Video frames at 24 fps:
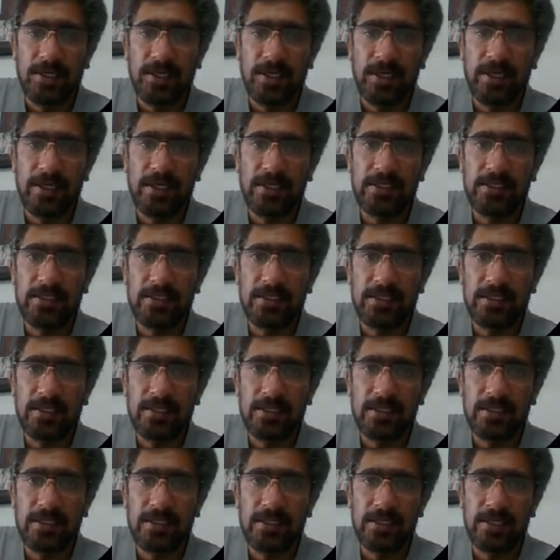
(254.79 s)
8,
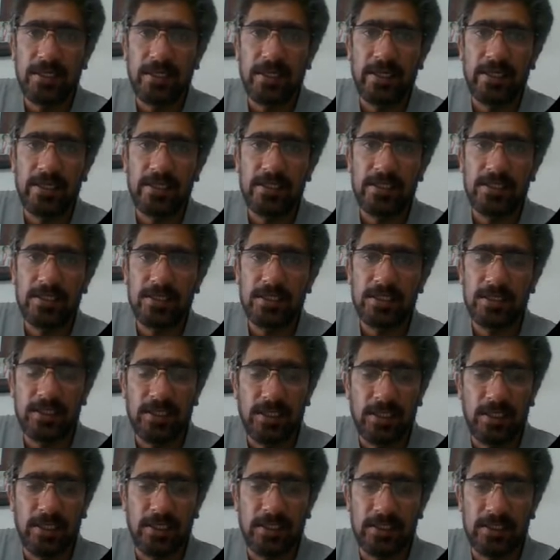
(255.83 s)
8,
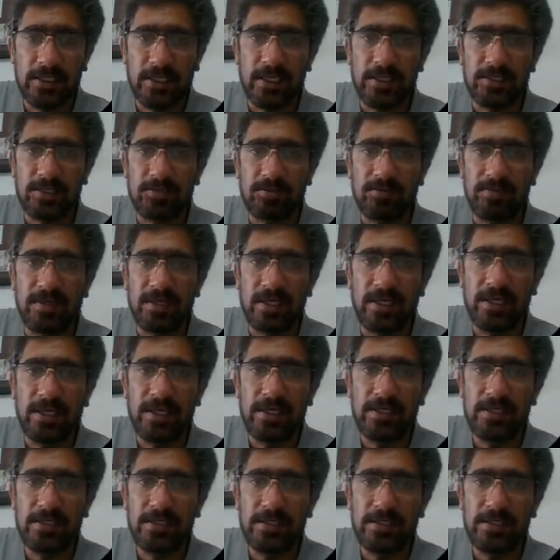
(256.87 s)
this has to be an 8.